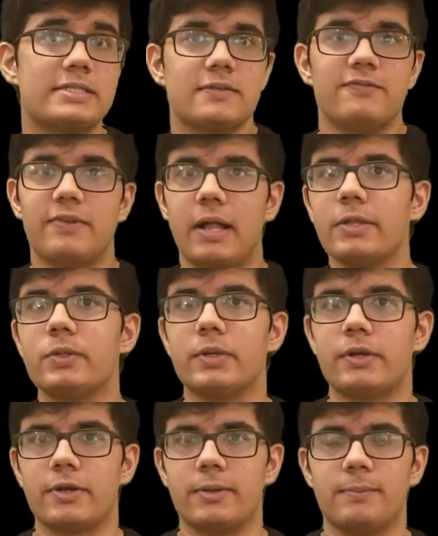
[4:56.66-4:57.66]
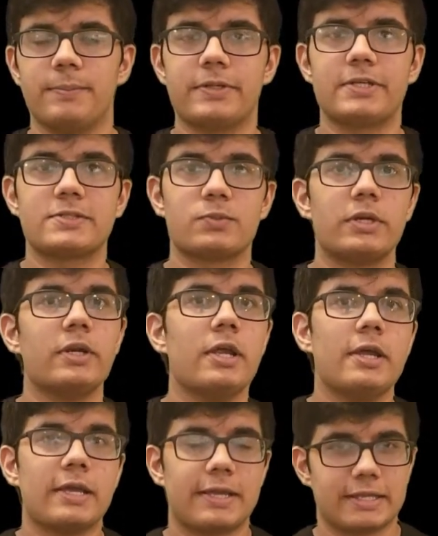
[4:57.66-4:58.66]
a value error because we're
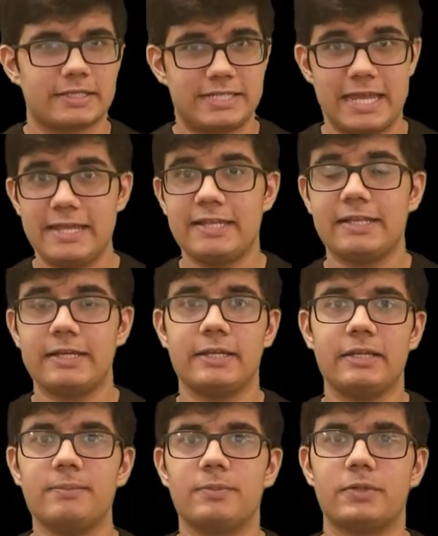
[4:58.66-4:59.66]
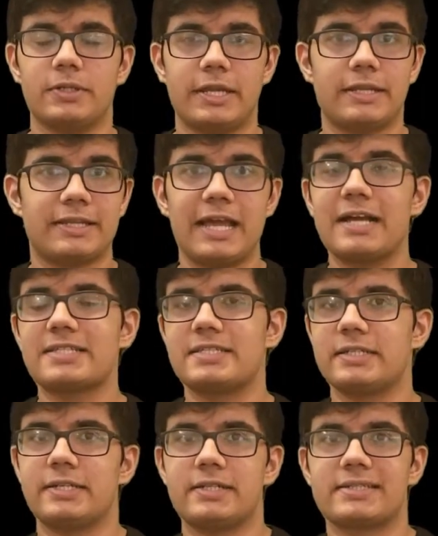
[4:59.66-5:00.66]
taking an input and
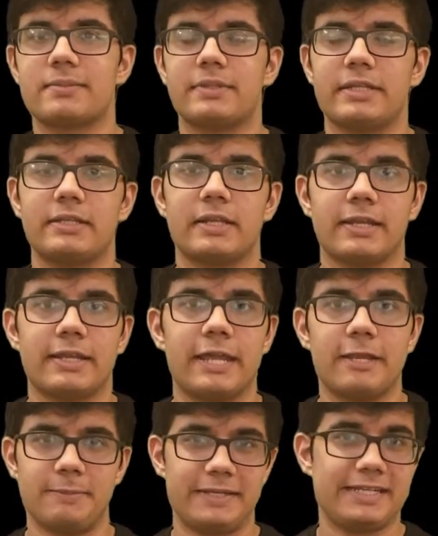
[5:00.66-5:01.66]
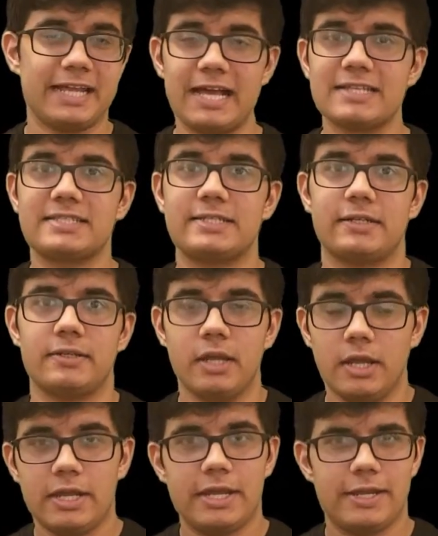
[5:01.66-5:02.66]
casting it to something that it can't be cast
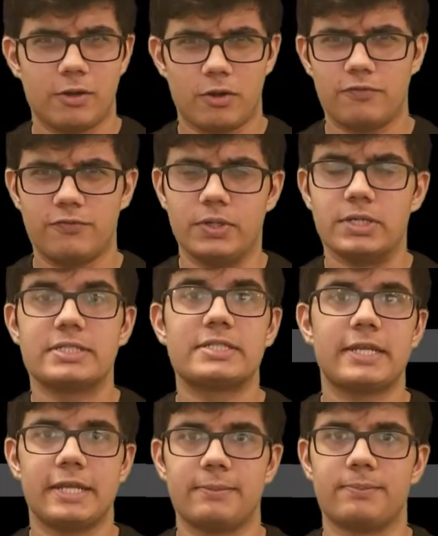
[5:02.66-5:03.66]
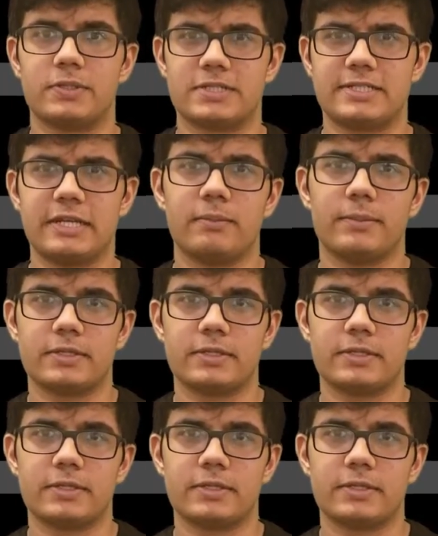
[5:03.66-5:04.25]
in our first input statement.